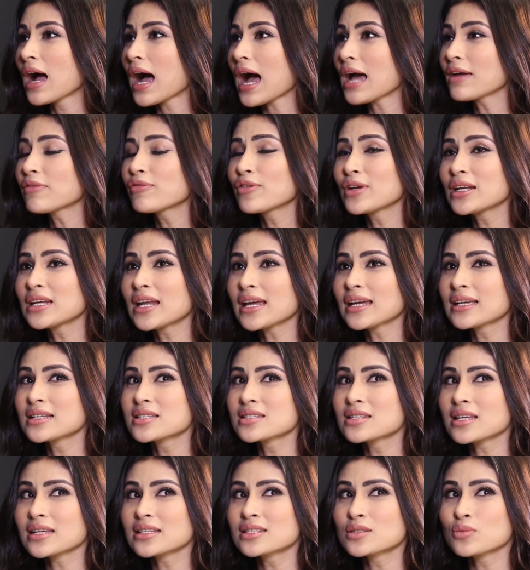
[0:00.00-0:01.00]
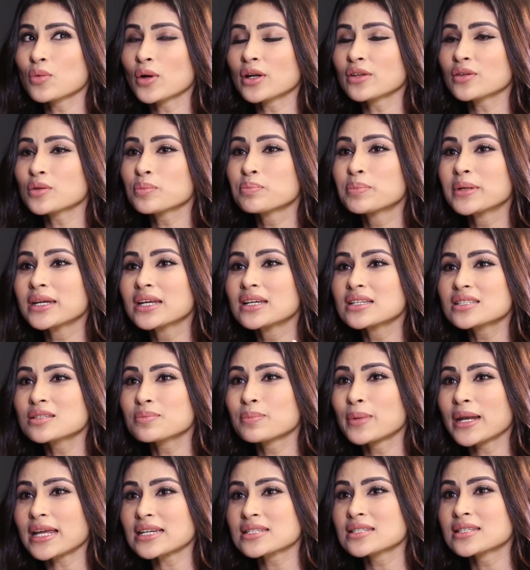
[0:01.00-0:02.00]
I feel like it's one of the biggest
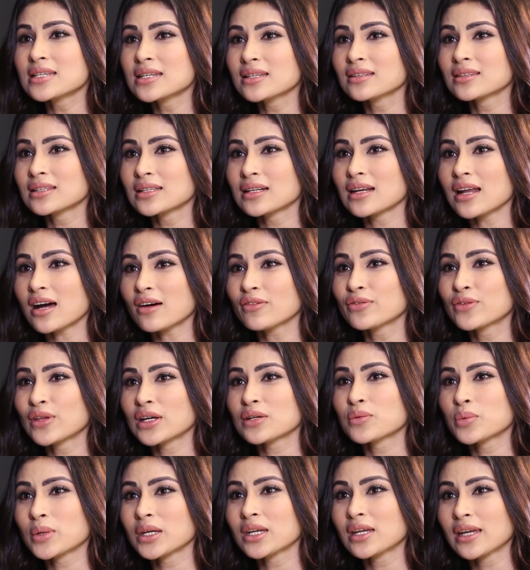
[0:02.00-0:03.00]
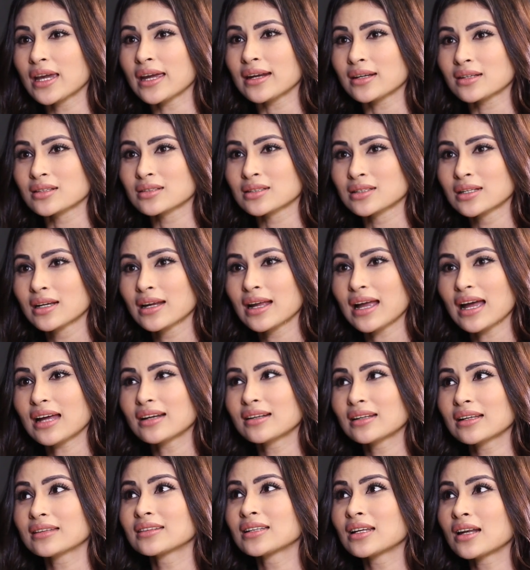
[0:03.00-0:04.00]
blessings, the love that we get
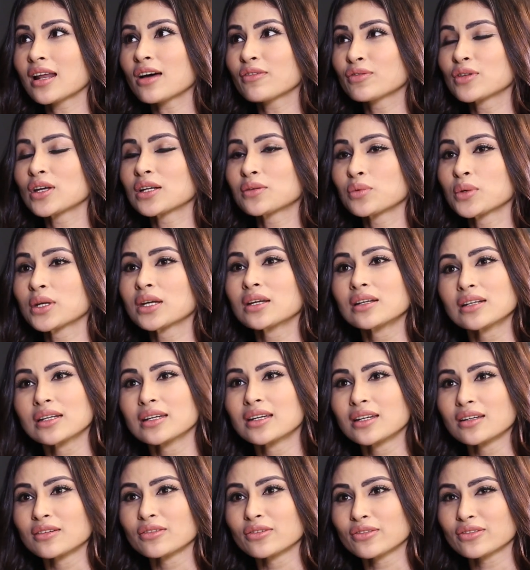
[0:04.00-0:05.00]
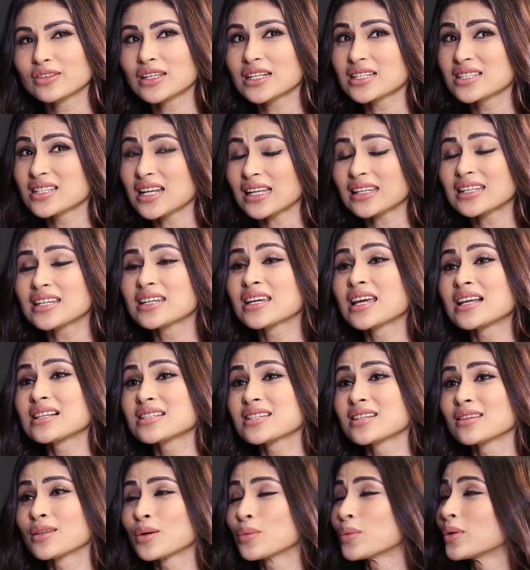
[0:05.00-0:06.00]
and the love that we can give. There is nothing
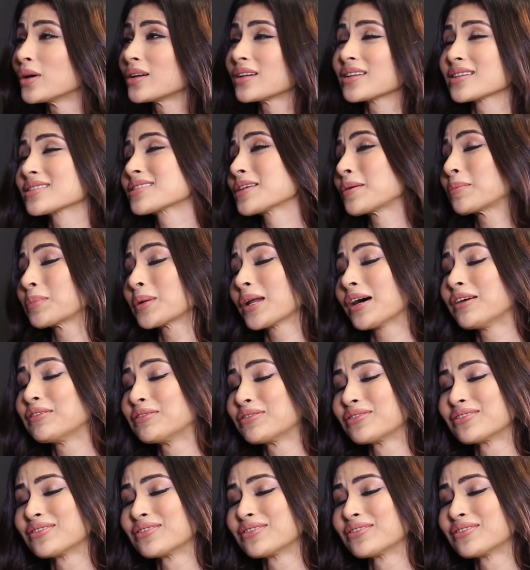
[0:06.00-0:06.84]
else in the world except love.